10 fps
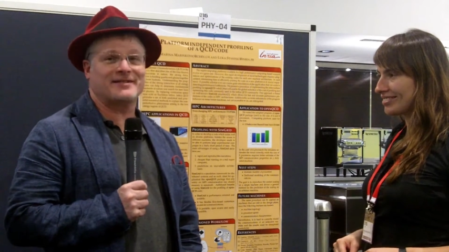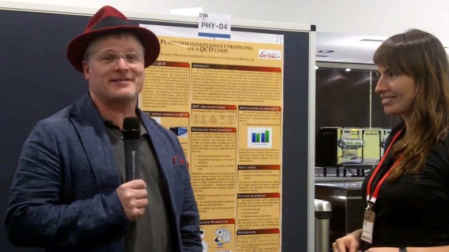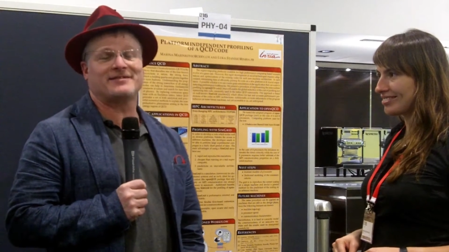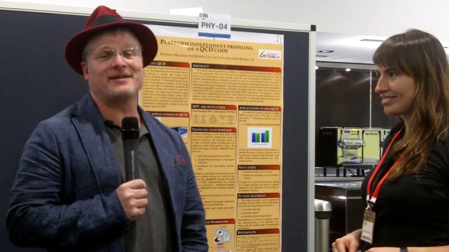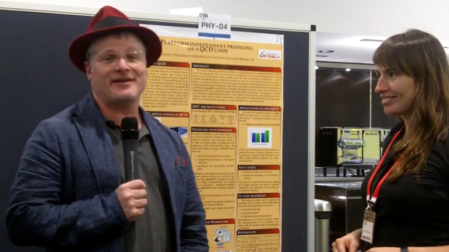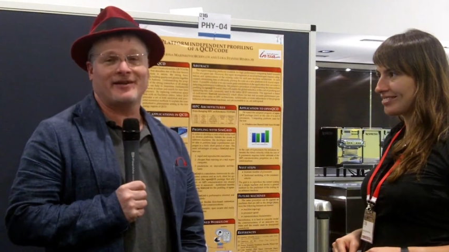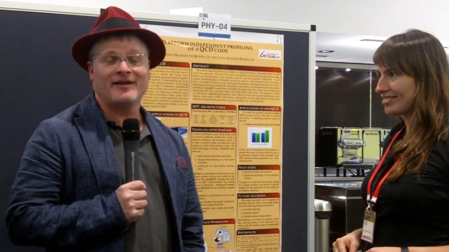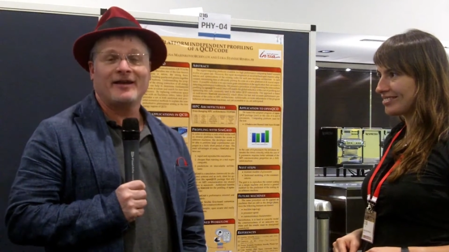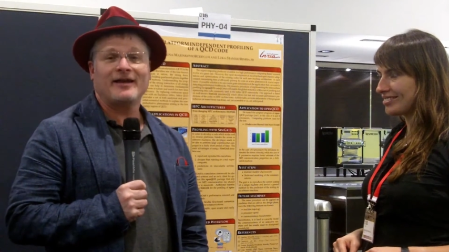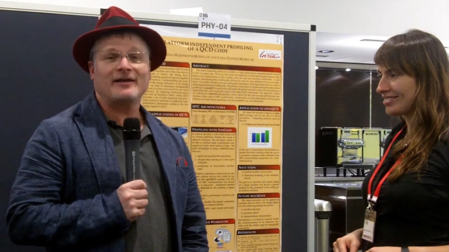
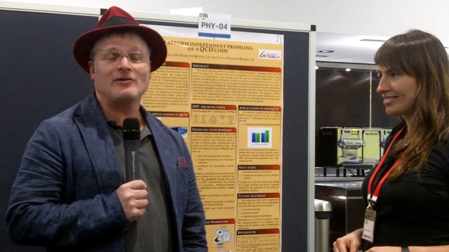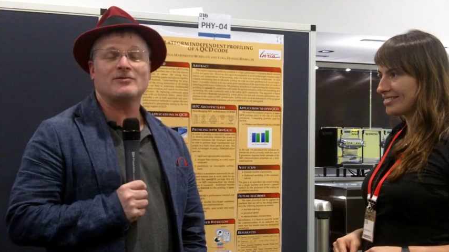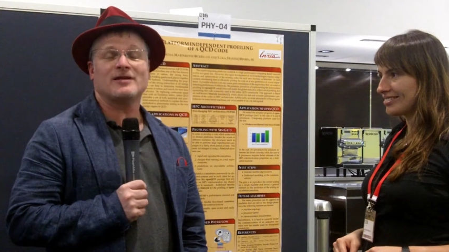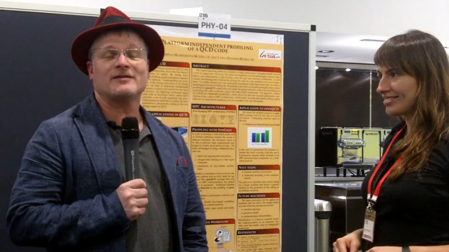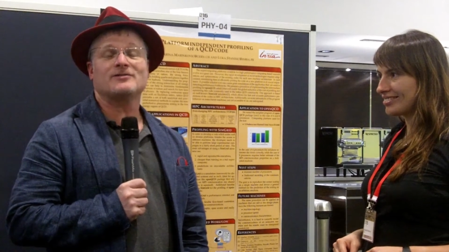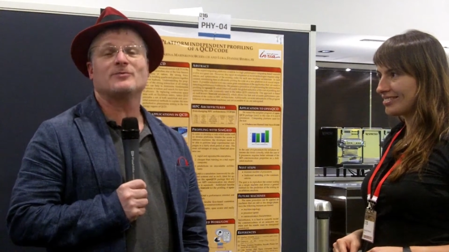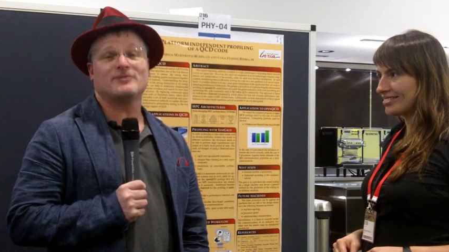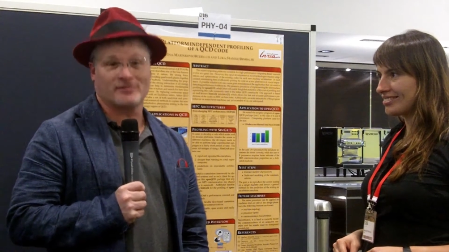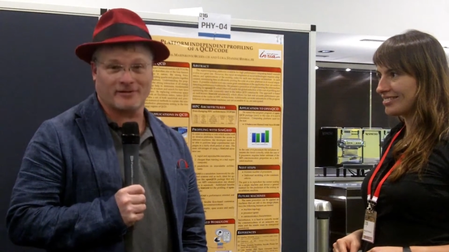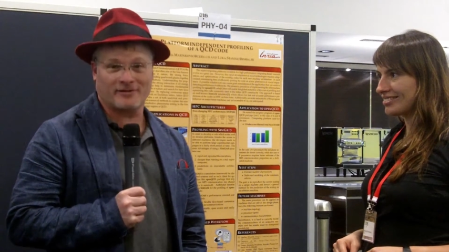Speaker 1: 16 in Lausanne,
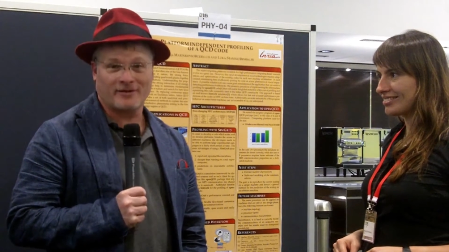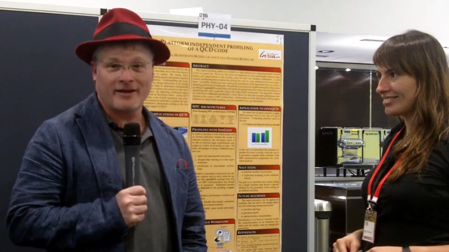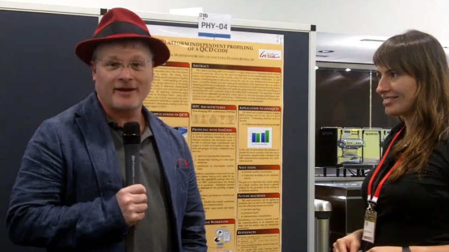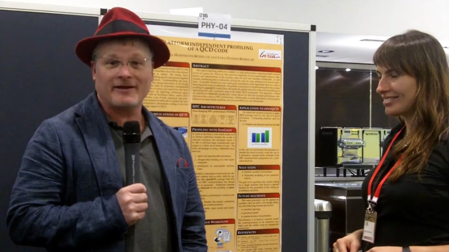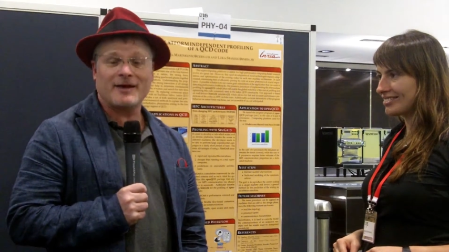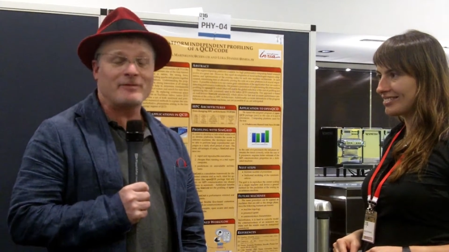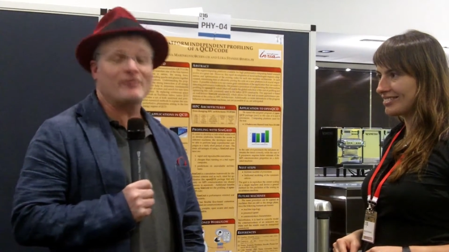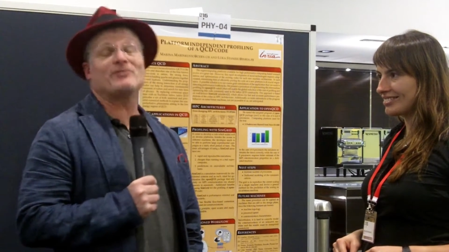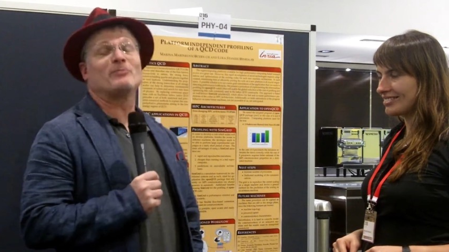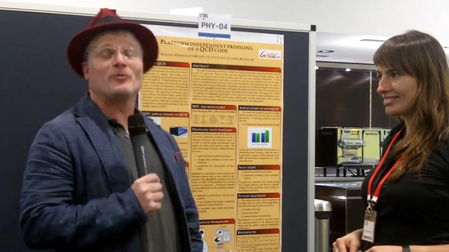Switzerland, and I'm
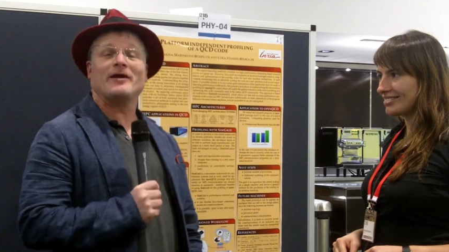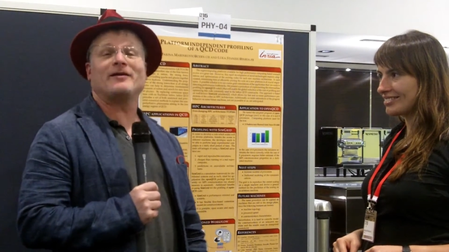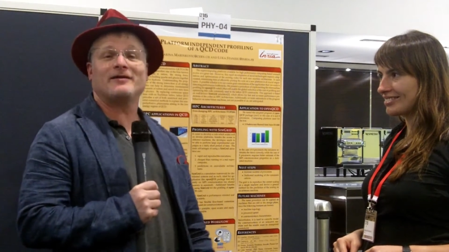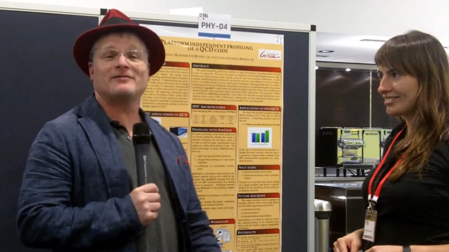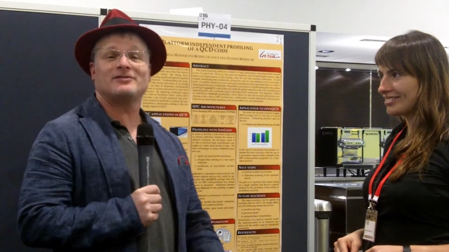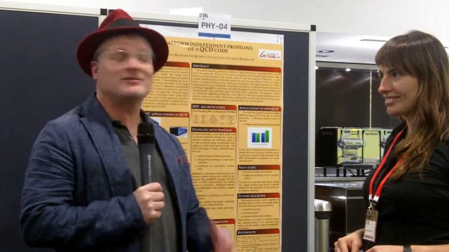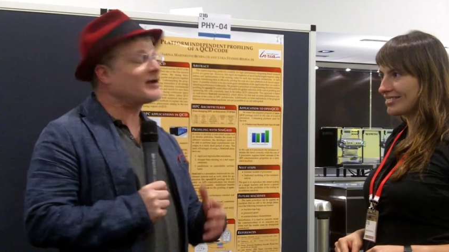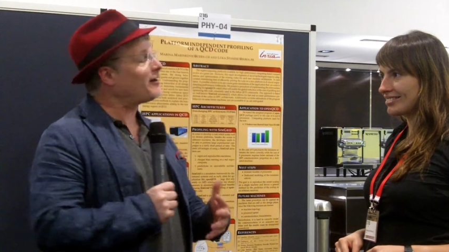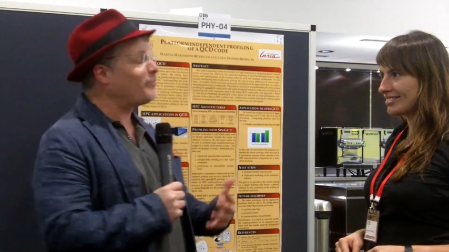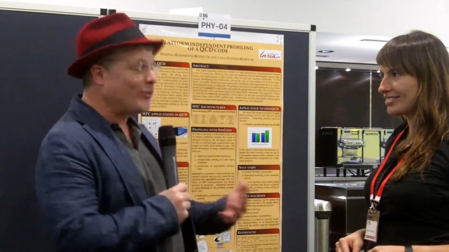here with Marina, and
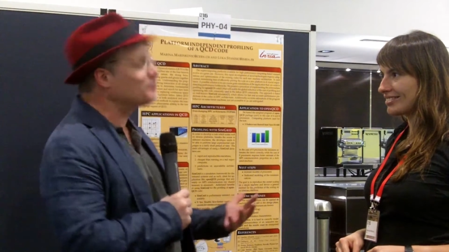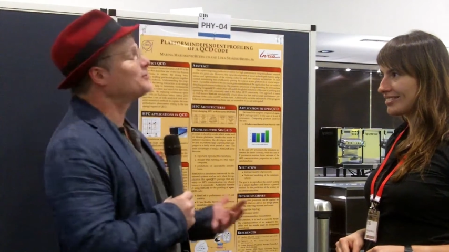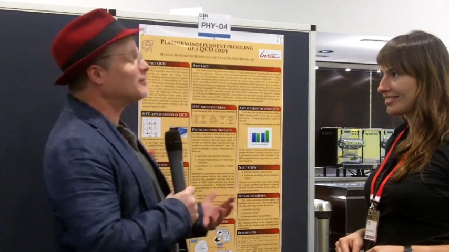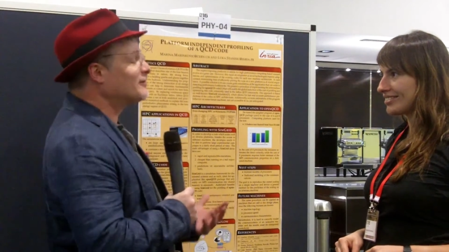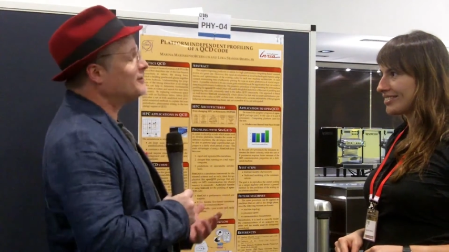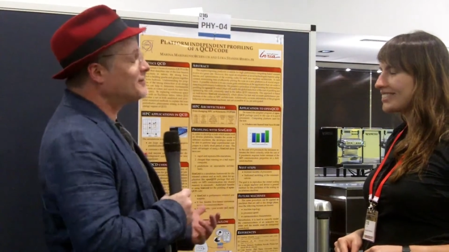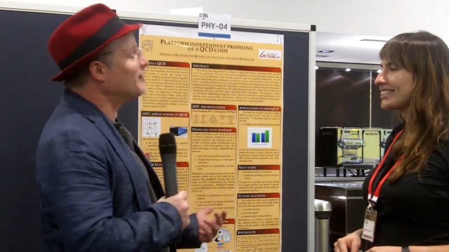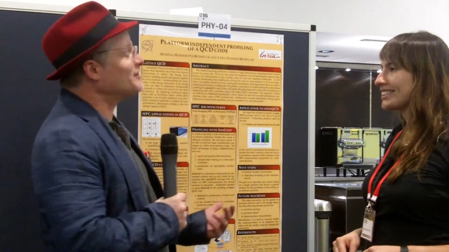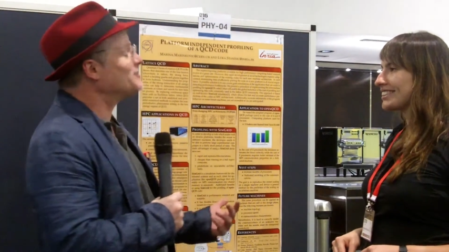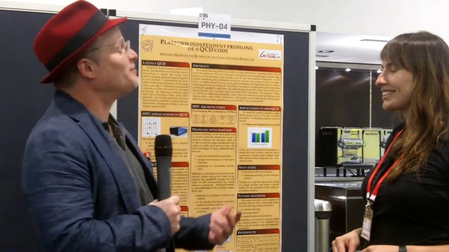she's got a poster to
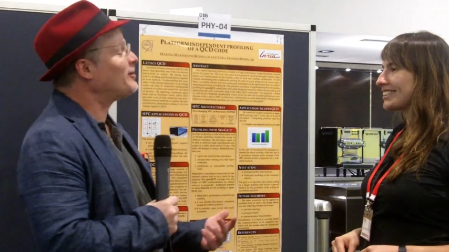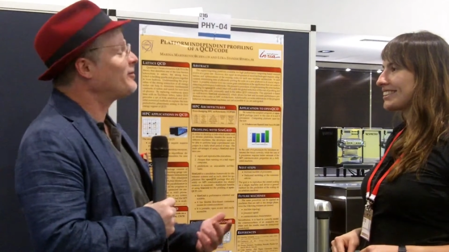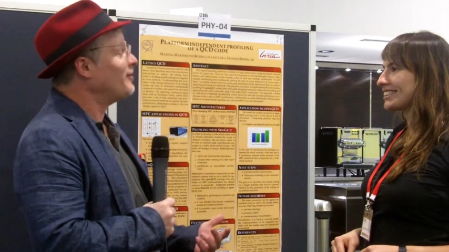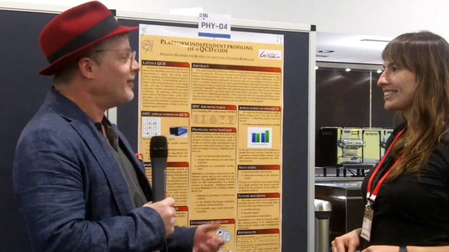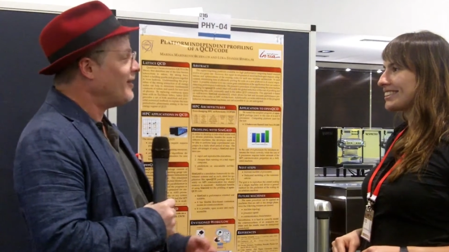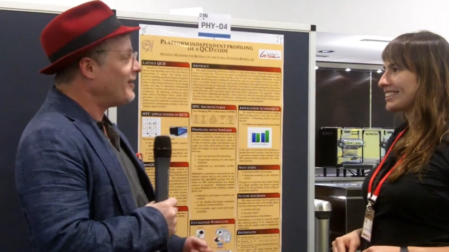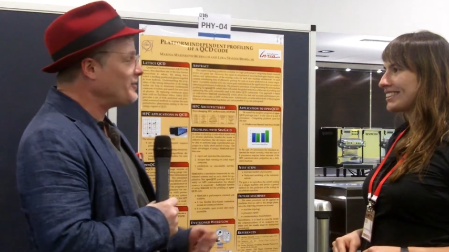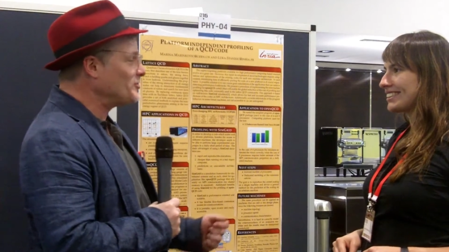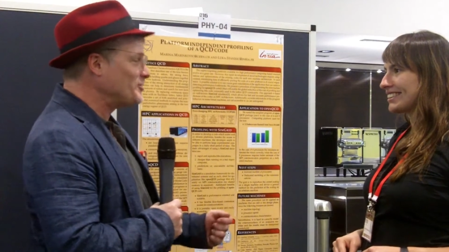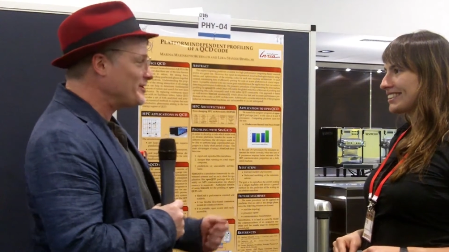tell us about. How
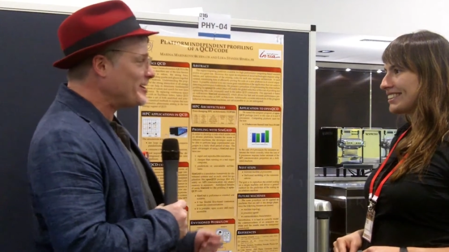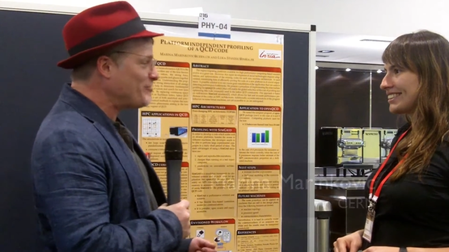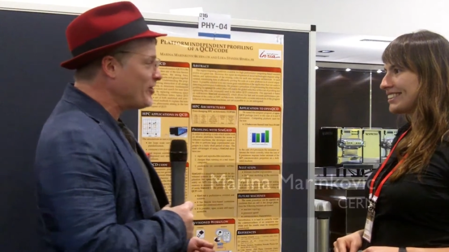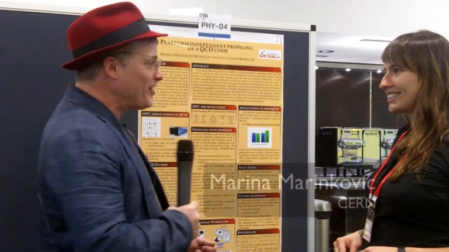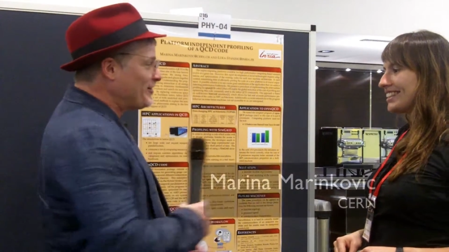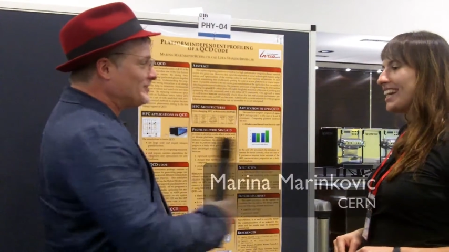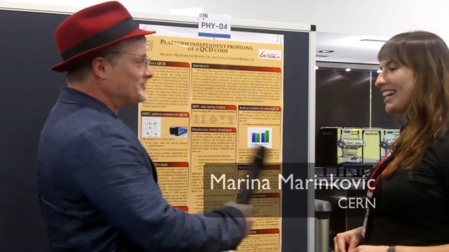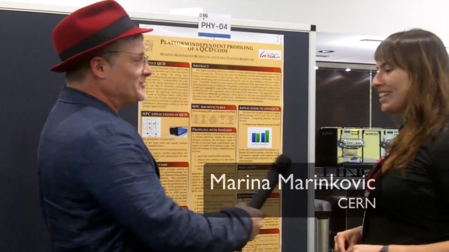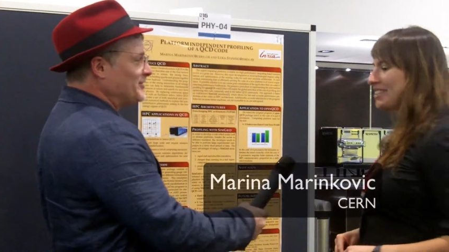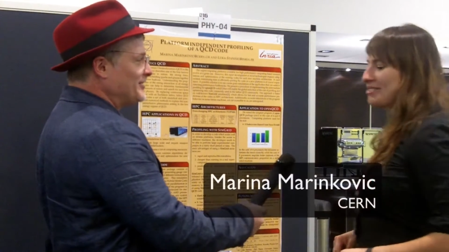are you doing today, Marina?
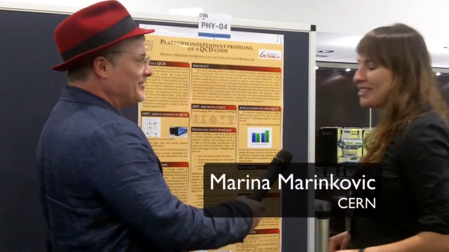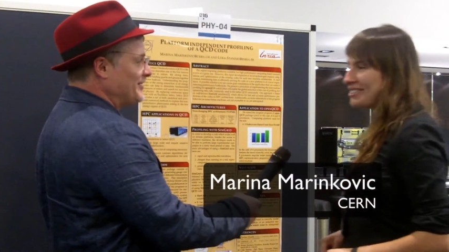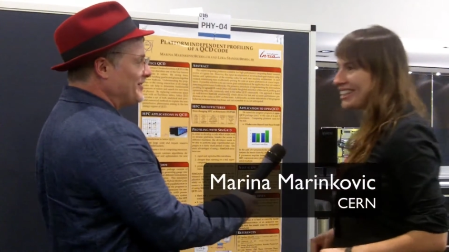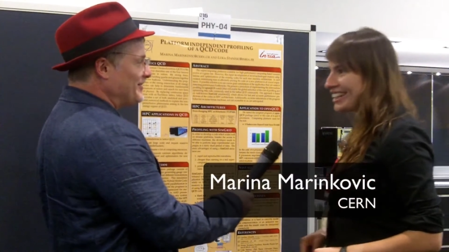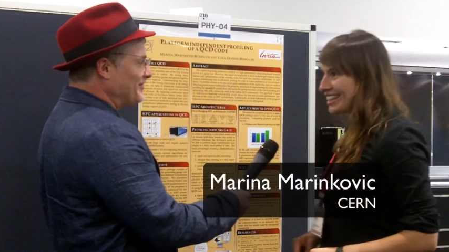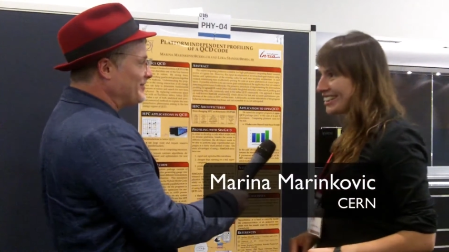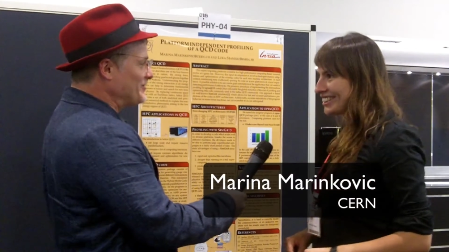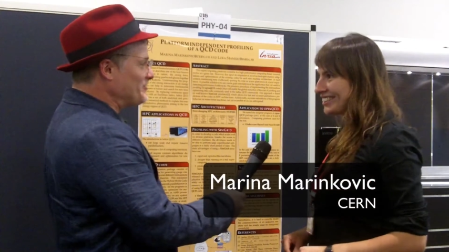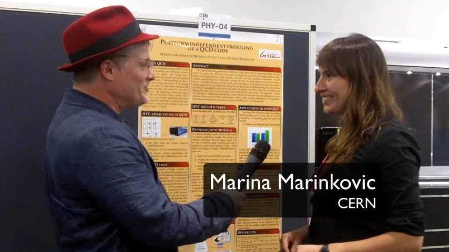Very
Speaker 2: well, thank